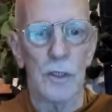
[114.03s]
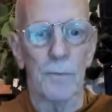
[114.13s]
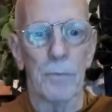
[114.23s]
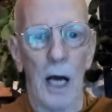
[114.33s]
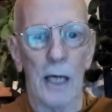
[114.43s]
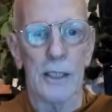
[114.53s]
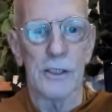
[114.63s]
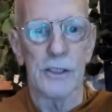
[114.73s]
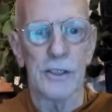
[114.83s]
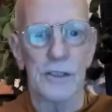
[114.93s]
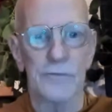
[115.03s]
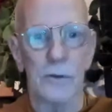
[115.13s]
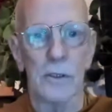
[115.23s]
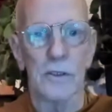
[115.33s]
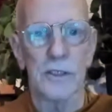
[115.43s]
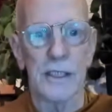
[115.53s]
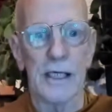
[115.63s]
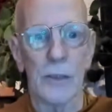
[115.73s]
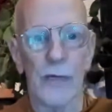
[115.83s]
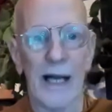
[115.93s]
are the blockages for
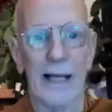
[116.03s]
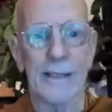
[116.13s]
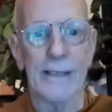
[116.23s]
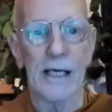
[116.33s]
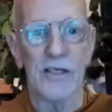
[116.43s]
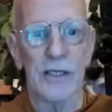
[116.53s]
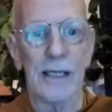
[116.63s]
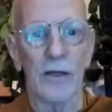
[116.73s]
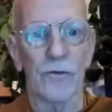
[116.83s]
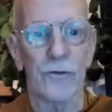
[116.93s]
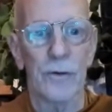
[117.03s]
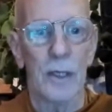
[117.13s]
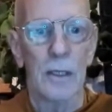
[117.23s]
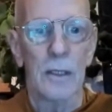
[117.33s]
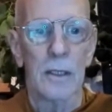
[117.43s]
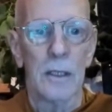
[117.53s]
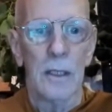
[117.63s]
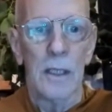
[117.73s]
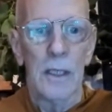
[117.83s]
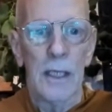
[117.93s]
seeing reality as it is.
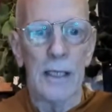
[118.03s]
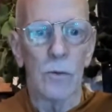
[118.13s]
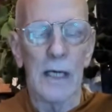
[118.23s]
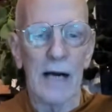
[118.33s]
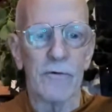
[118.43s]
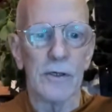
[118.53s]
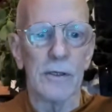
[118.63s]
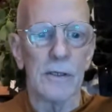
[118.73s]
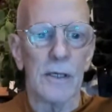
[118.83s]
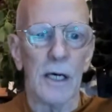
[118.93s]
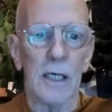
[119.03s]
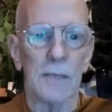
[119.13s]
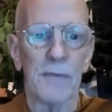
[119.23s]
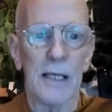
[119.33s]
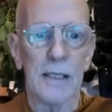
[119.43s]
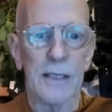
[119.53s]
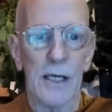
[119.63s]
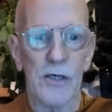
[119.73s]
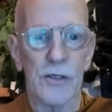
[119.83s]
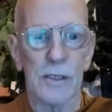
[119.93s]
And whatever
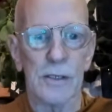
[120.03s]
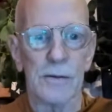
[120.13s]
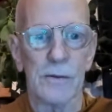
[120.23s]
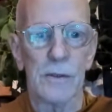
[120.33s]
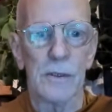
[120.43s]
meditation